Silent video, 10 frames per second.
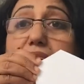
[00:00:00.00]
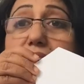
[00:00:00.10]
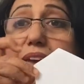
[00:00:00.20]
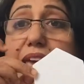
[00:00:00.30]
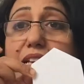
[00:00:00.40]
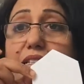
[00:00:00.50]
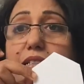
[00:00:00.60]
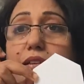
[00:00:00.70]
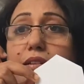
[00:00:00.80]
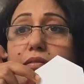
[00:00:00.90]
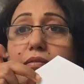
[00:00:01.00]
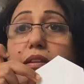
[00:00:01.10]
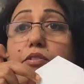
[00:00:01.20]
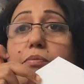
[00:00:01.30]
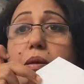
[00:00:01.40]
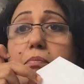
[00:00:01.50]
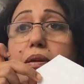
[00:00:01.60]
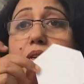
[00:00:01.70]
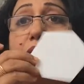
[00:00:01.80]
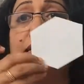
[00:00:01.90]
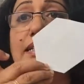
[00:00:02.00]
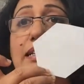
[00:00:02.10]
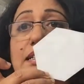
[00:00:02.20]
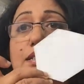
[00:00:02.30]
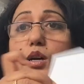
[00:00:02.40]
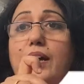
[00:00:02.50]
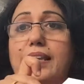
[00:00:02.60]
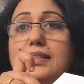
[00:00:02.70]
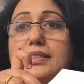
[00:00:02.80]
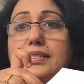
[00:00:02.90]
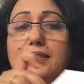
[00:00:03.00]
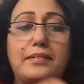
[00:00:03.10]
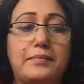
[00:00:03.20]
Hexagon. Remember, 6 sides.